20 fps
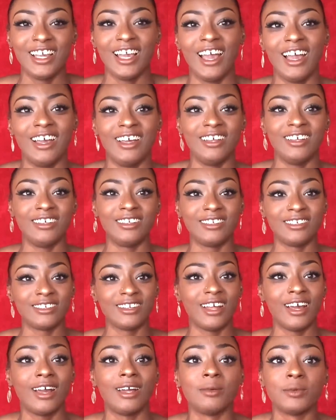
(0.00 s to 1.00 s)

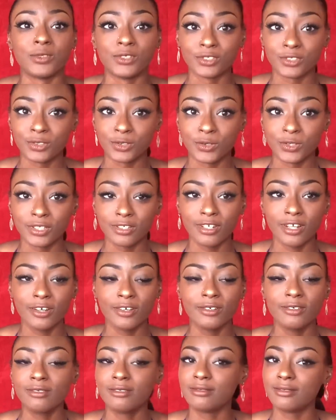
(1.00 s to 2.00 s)
And I'm going to do it
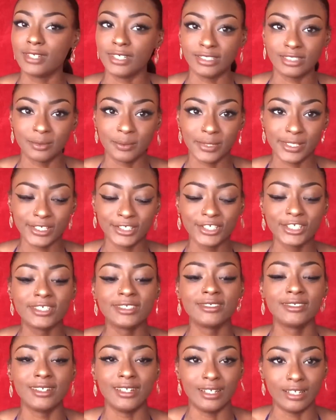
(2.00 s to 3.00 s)
now. As a
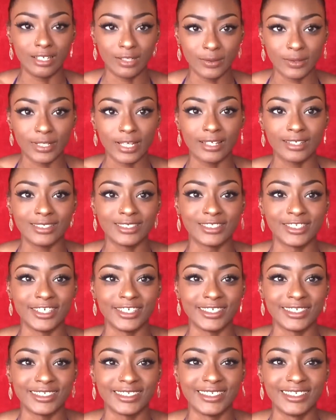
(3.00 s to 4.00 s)
Bajan, let me get this
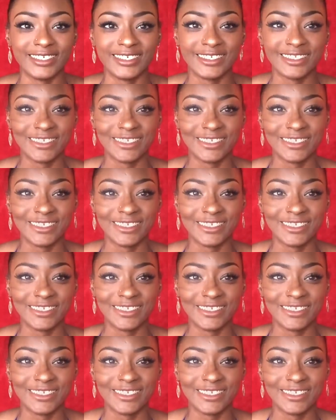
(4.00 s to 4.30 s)
started.